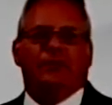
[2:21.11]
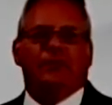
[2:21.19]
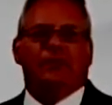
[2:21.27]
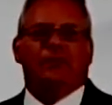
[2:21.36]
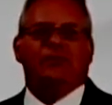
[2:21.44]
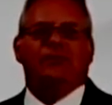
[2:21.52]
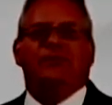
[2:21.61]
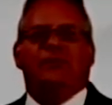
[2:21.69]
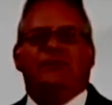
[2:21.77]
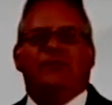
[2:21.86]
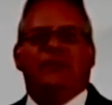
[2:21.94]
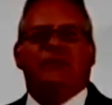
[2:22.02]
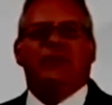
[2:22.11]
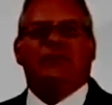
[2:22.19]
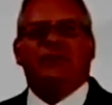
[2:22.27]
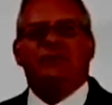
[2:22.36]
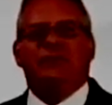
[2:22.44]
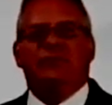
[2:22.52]
Those at risk for developing
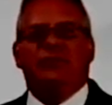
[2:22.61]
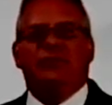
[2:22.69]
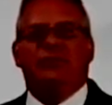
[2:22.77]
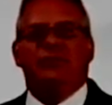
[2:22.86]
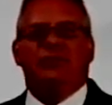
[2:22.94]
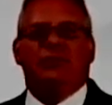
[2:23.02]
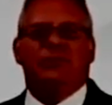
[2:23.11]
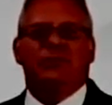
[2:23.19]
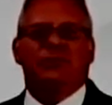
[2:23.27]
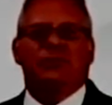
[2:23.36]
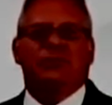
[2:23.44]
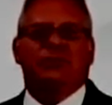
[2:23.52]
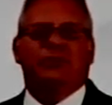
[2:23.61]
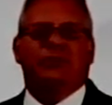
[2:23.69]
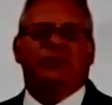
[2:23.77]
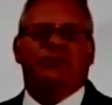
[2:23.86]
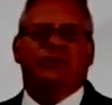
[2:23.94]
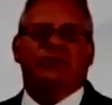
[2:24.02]
respiratory disorders include
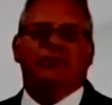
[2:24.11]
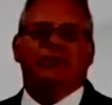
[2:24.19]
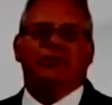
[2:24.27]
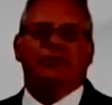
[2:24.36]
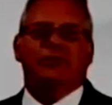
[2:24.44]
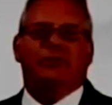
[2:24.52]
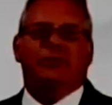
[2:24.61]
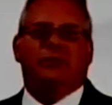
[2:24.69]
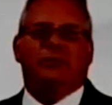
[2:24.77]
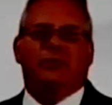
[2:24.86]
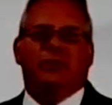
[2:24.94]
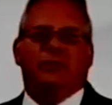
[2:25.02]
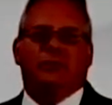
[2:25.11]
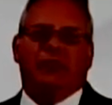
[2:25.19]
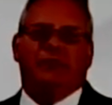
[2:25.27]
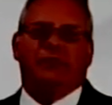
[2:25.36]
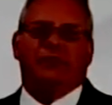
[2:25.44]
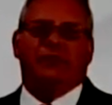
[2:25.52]
electricians,
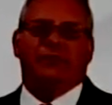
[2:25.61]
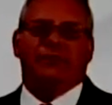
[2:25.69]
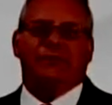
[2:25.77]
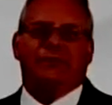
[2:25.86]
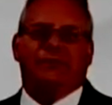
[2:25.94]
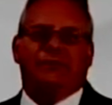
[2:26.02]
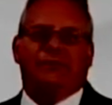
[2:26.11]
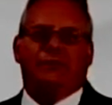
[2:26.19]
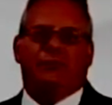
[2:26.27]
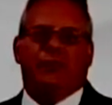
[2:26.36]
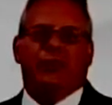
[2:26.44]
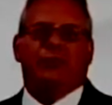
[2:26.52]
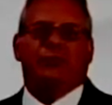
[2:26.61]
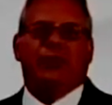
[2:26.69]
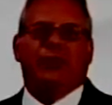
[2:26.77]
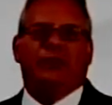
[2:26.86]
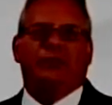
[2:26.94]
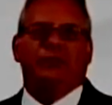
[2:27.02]
pipe fitters, boiler
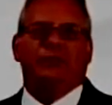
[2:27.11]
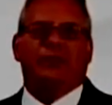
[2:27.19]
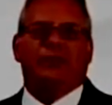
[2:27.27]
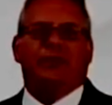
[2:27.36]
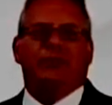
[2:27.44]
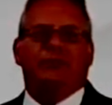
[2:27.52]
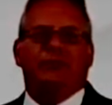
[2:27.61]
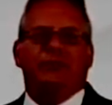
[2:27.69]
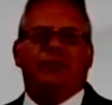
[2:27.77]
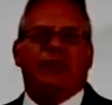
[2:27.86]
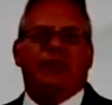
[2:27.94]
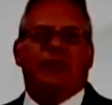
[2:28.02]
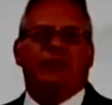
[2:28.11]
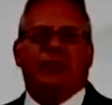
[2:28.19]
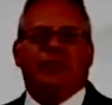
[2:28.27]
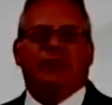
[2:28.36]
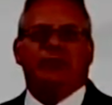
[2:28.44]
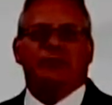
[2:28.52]
makers, and other repair and
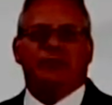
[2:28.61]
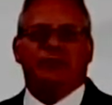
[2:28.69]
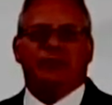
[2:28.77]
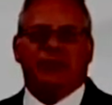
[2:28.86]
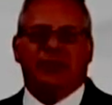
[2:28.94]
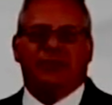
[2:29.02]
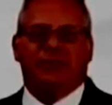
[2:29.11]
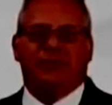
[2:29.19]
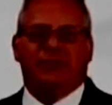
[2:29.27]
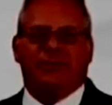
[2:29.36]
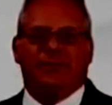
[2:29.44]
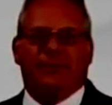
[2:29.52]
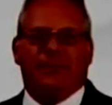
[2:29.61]
maintenance personnel.